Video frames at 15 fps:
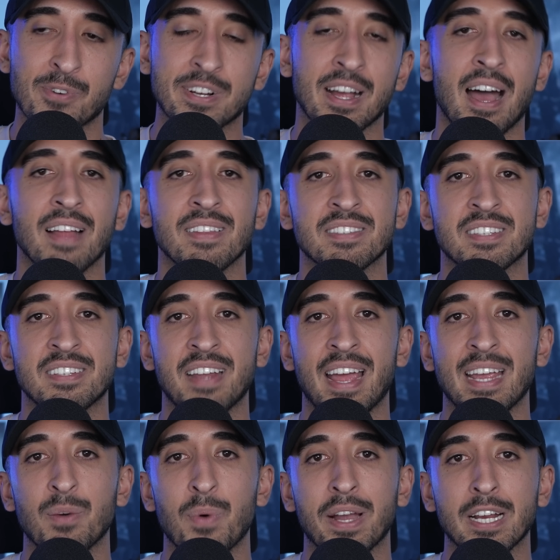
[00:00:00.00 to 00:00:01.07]
Regardless,
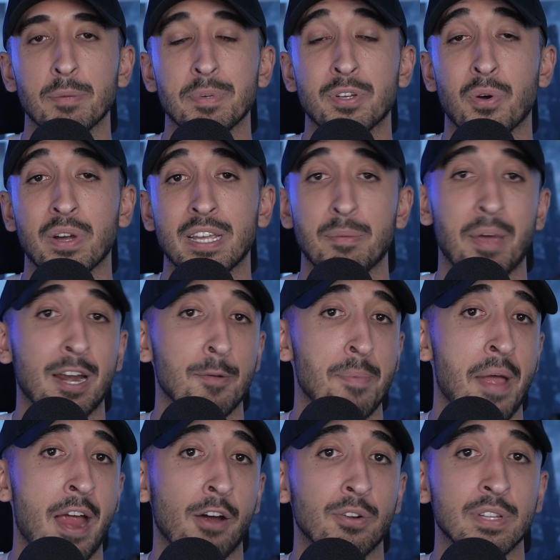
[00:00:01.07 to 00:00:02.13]
today we're going to be talking about
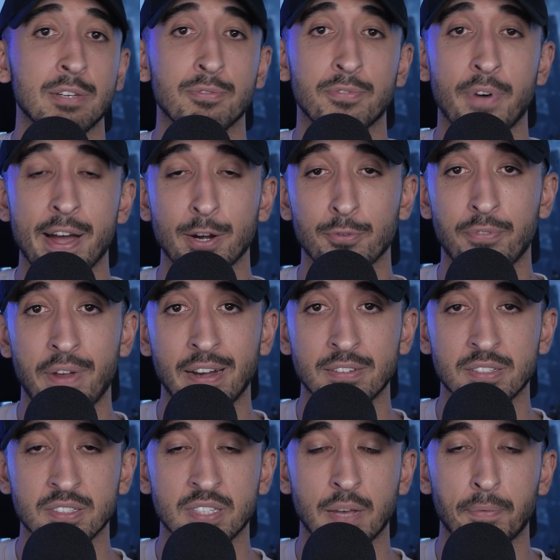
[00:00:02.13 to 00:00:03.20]
apparently Final
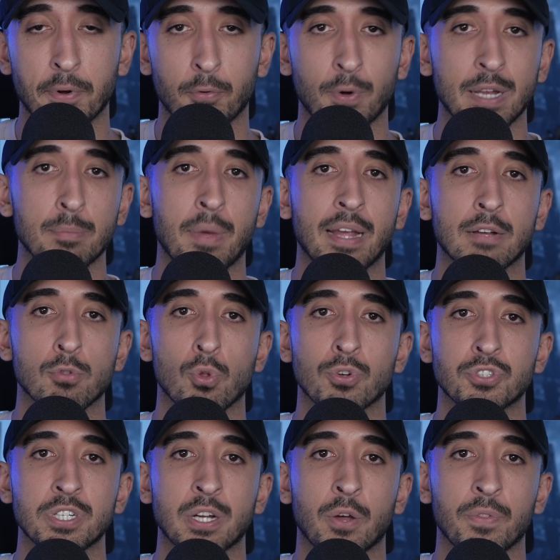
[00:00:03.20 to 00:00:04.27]
Fantasy VII Remake
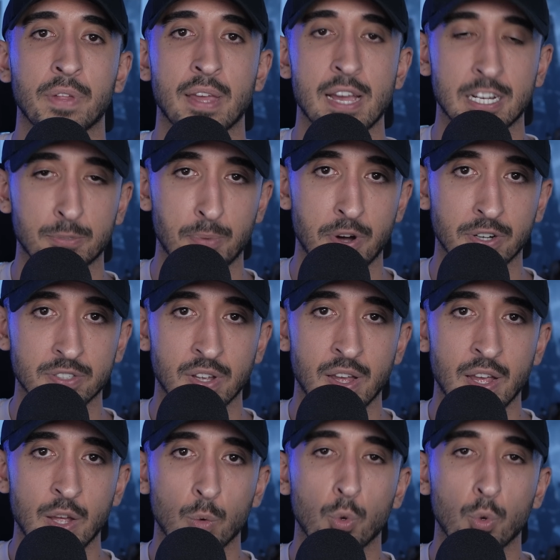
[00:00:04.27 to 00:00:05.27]
launching on the Xbox.